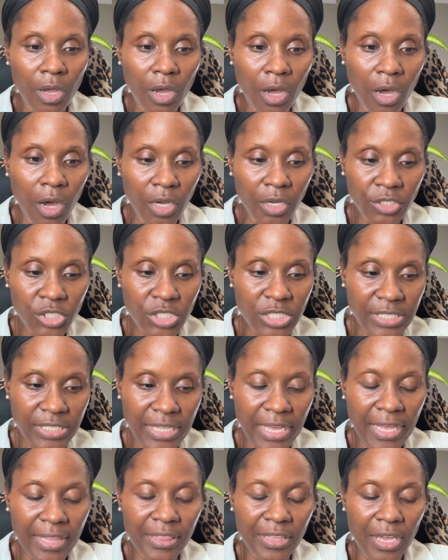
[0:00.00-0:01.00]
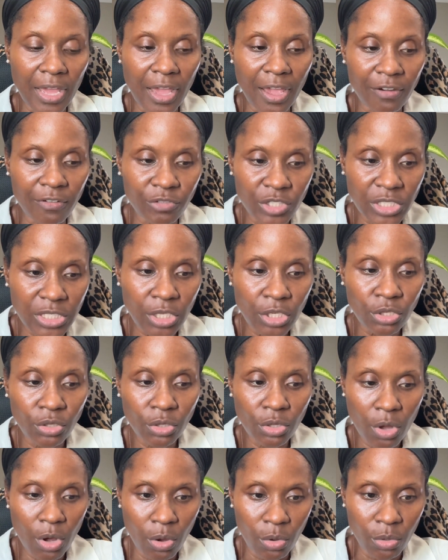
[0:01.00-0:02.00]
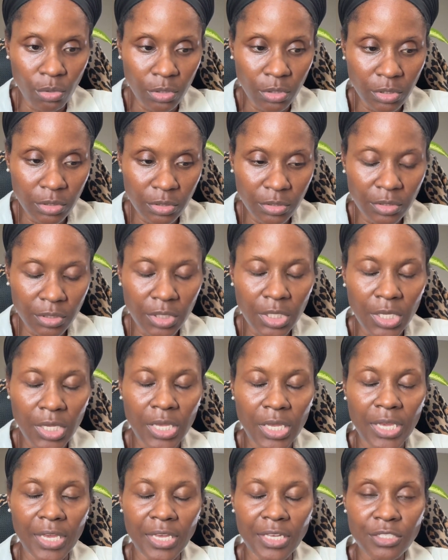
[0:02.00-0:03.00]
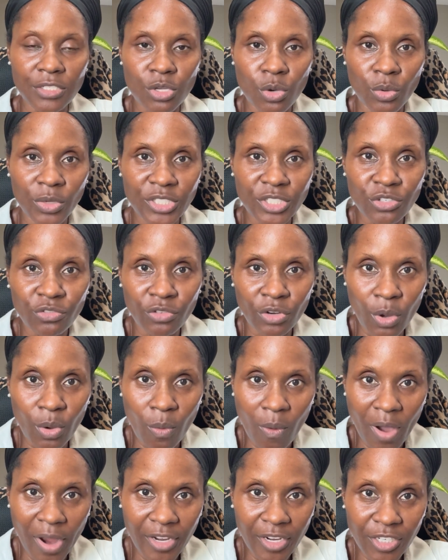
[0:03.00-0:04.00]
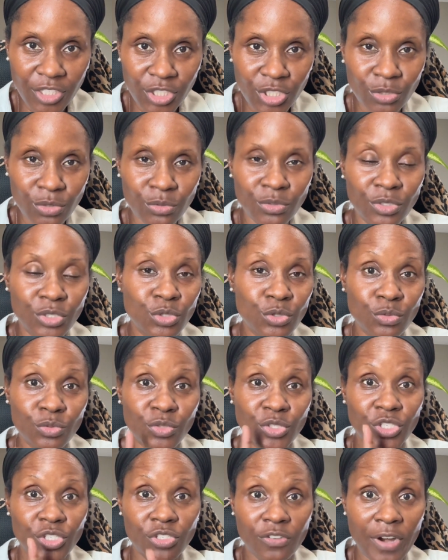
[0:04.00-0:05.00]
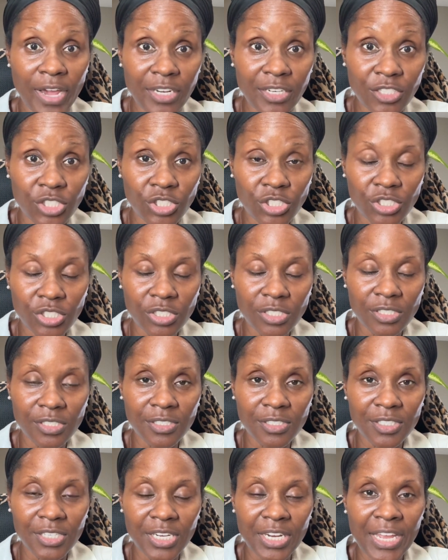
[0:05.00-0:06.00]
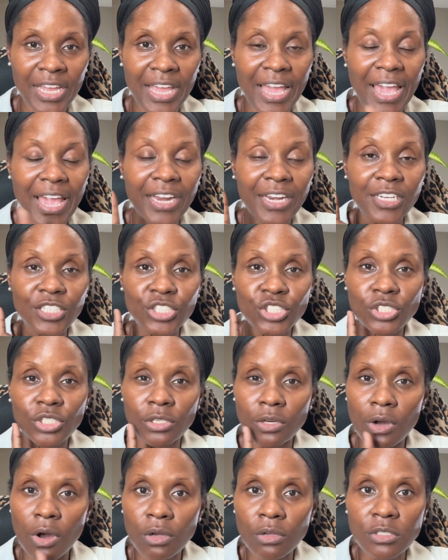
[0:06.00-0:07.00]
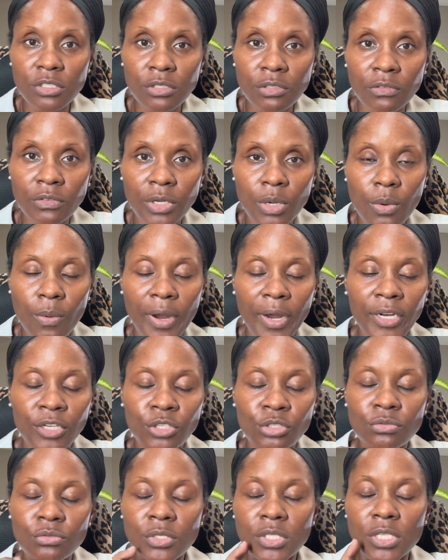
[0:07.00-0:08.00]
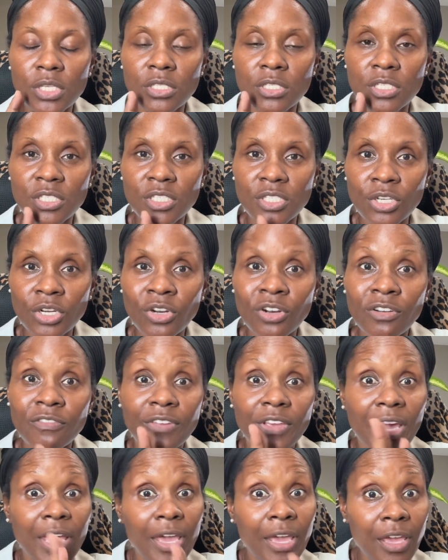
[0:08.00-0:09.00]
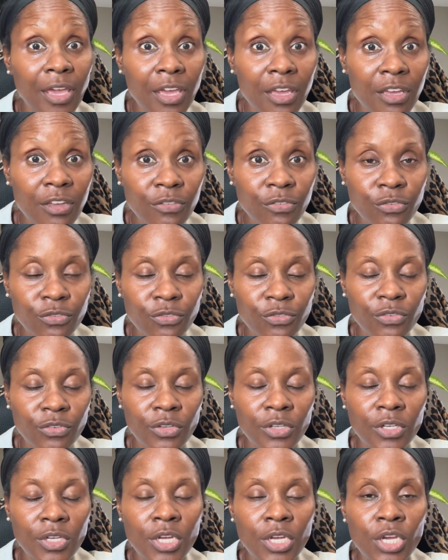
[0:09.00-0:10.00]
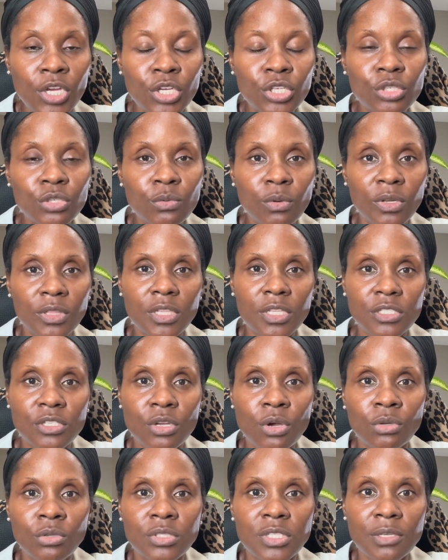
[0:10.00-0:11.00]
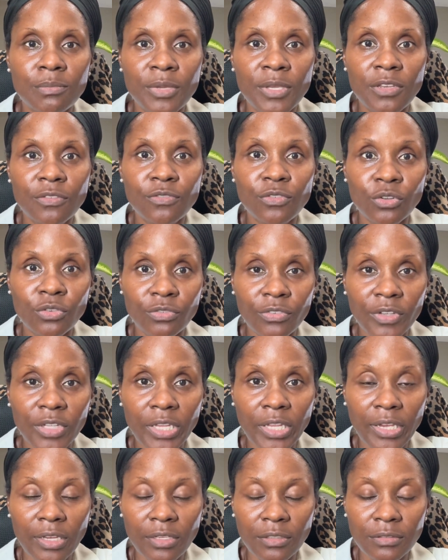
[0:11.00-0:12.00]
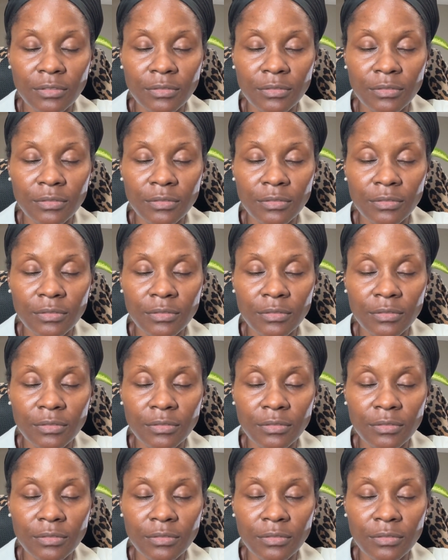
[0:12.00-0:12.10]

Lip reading: understand that every single goal is going to require you to stretch, and it should also require you to serve if you want this goal to be fulfilling.